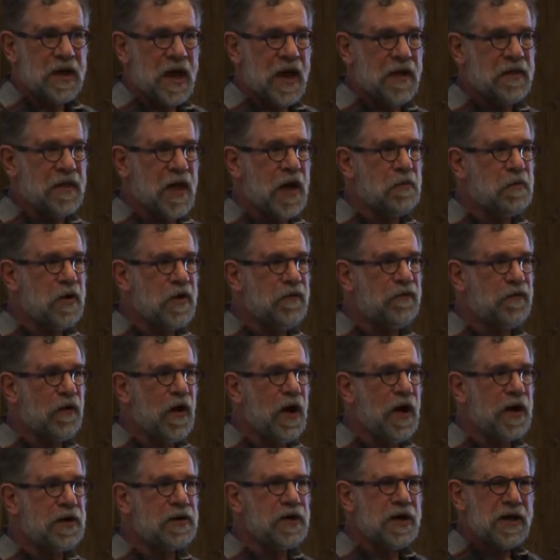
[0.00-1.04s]
And then we
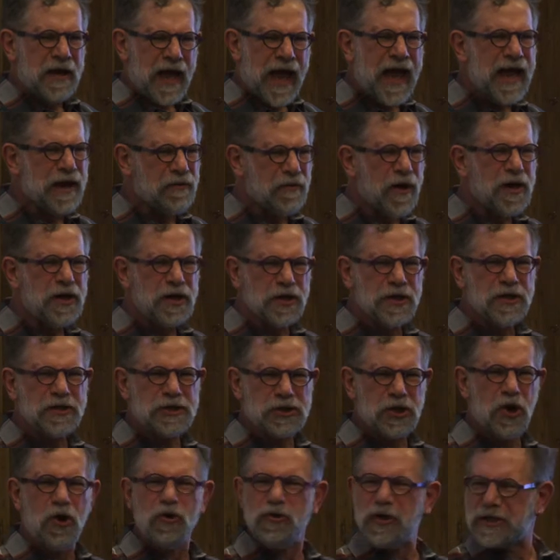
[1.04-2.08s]
find, hey, writing
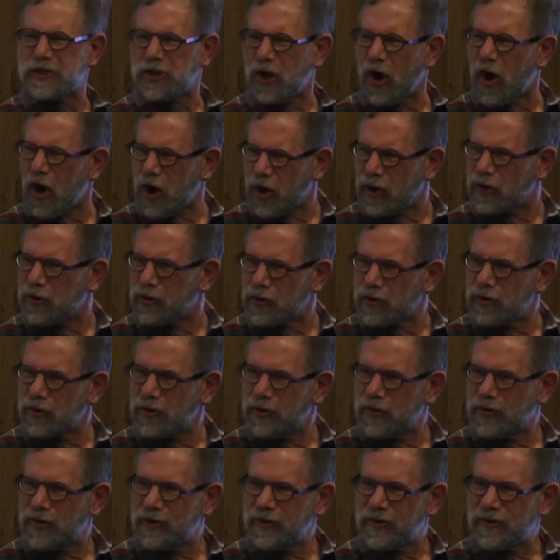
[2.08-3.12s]
this code is hard.
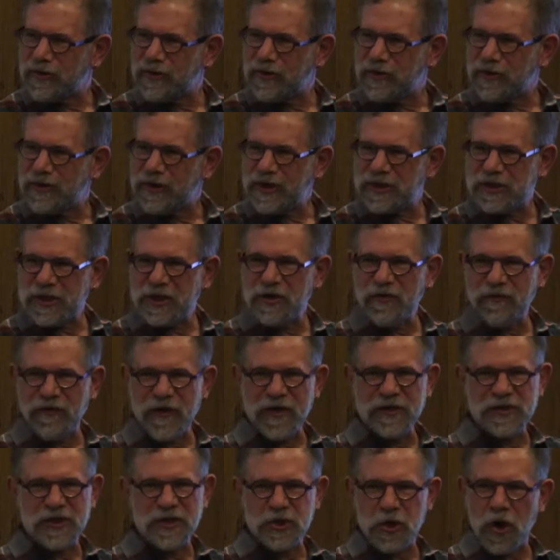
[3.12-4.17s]
This
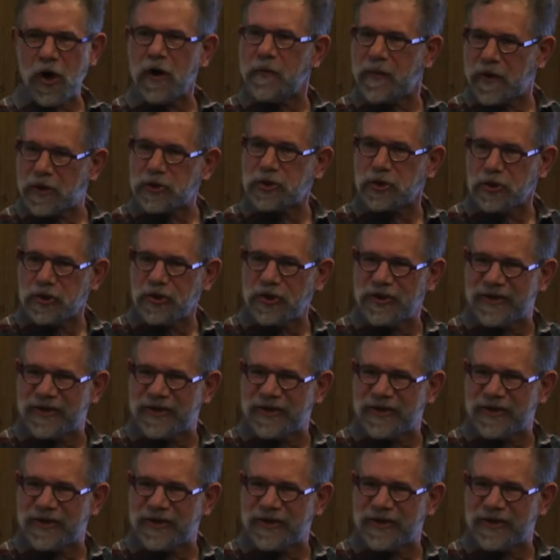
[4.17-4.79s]
interface is garbage.